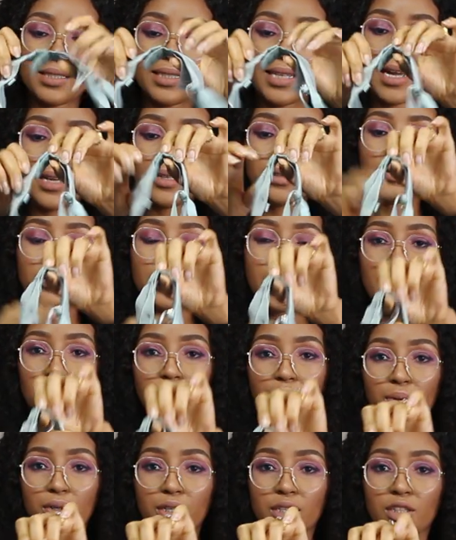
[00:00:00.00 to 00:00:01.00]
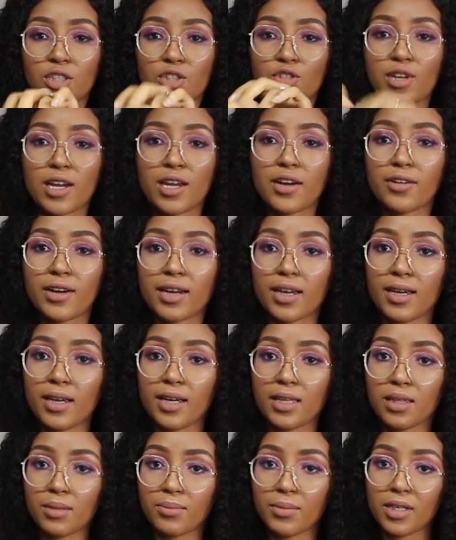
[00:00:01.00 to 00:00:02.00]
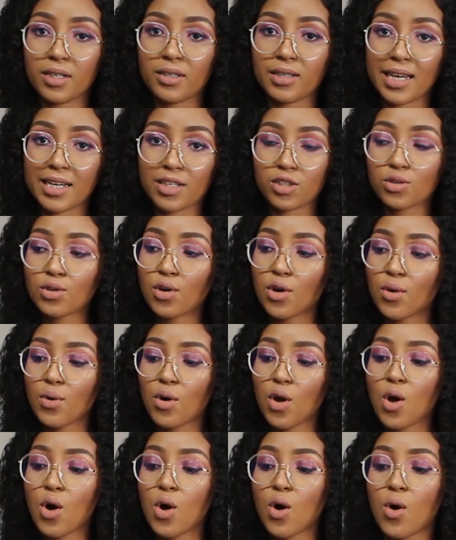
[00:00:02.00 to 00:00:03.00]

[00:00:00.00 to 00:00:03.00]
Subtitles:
done and putting the drying rack in the middle like so,